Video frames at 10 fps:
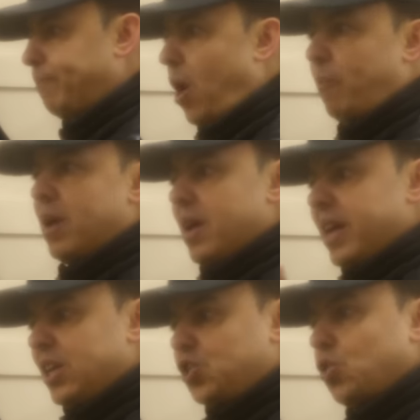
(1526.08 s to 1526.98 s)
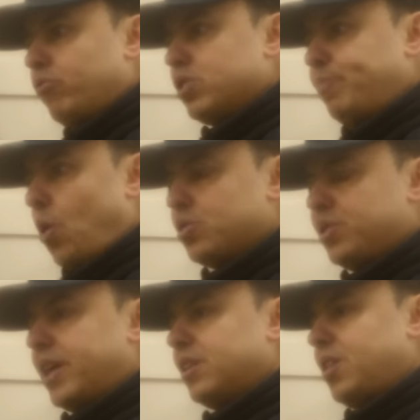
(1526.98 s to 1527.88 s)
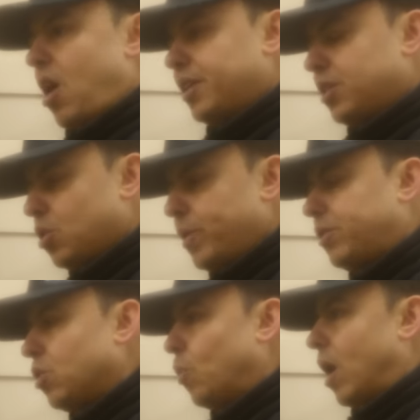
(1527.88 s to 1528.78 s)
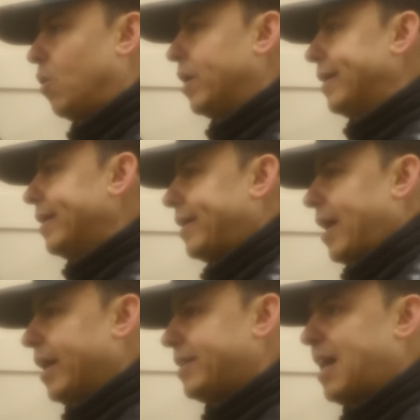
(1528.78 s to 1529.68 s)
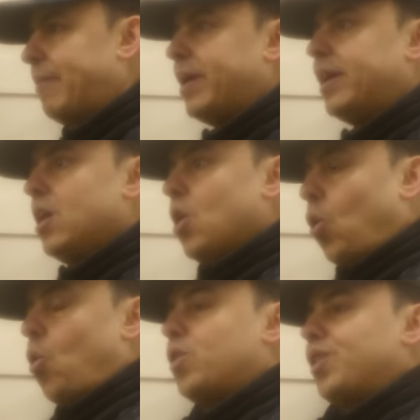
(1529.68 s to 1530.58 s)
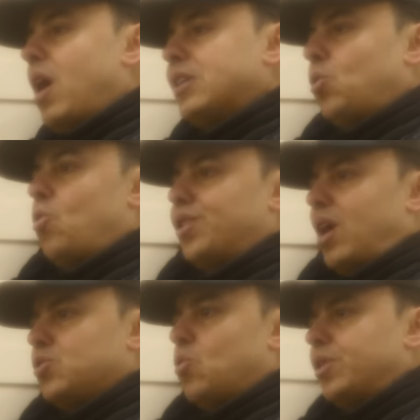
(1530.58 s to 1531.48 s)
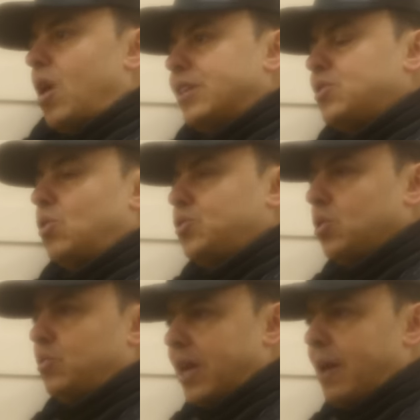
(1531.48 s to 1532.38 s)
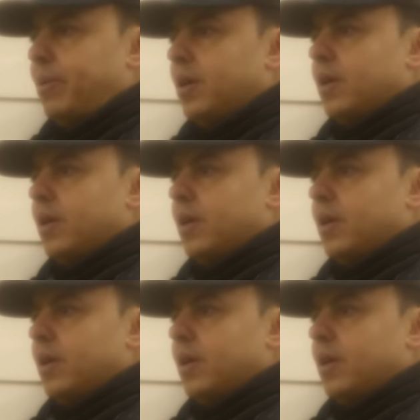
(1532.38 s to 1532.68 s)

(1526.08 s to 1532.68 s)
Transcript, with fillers: Bob, insurance balls, neat and tidy, do what you do well. Okay, Sammy, organise, organise, organise, not too deep.